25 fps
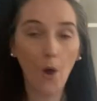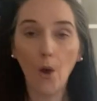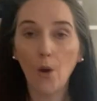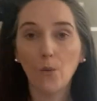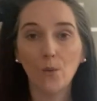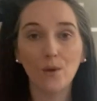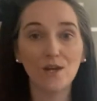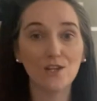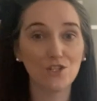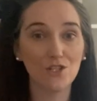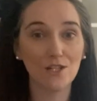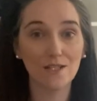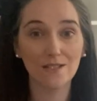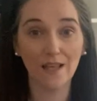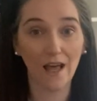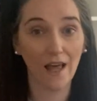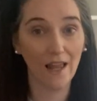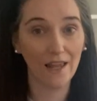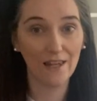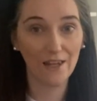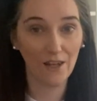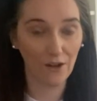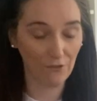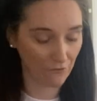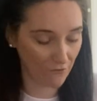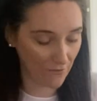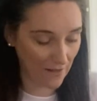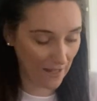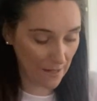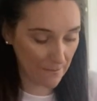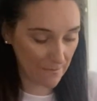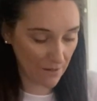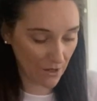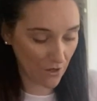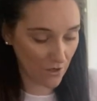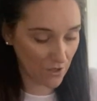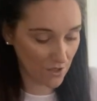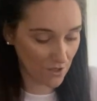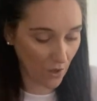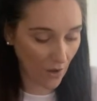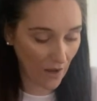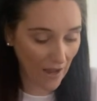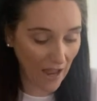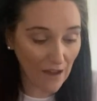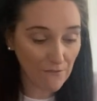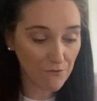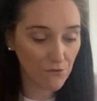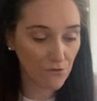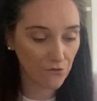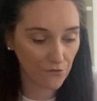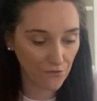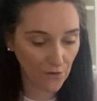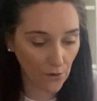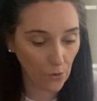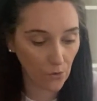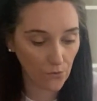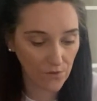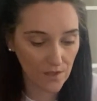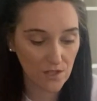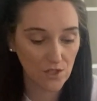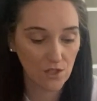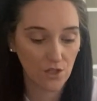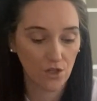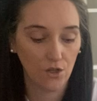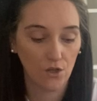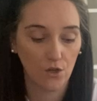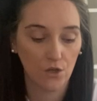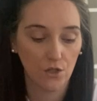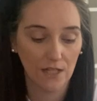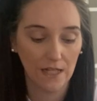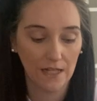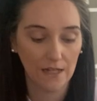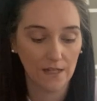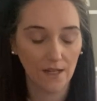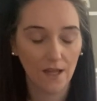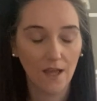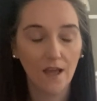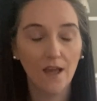which is lovely because I haven't felt this good in